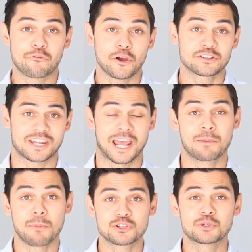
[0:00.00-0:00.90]
First
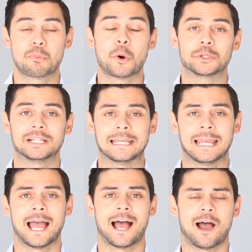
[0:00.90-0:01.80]
and most importantly,
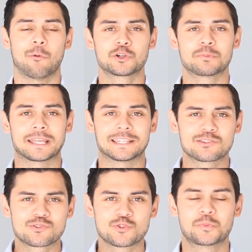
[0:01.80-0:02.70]
I want to make this
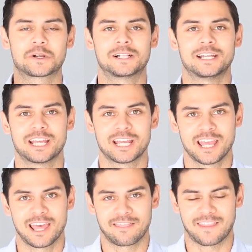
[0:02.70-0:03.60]
super clear
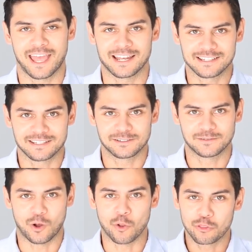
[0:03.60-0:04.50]
that
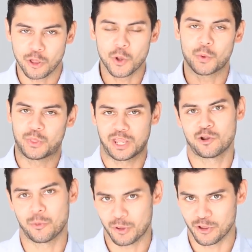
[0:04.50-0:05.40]
although they're
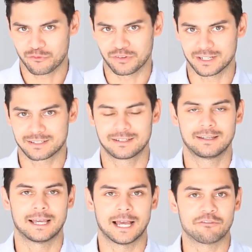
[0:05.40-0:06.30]
not perfect,
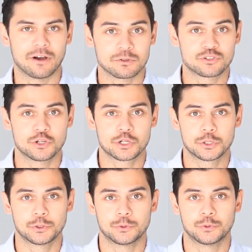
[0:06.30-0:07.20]

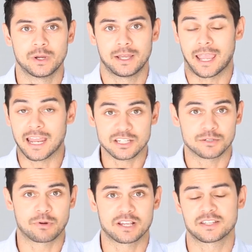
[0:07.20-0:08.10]
pharmaceutical,
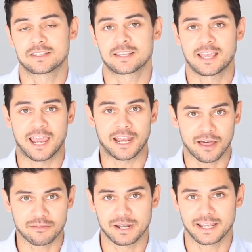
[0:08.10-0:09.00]
antidepressants and
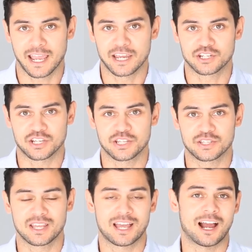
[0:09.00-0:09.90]
other
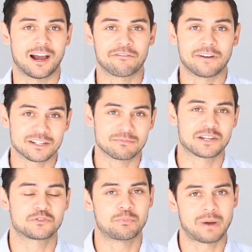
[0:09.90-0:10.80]
medications are a
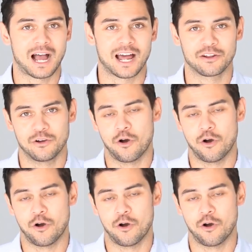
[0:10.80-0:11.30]
fundamental part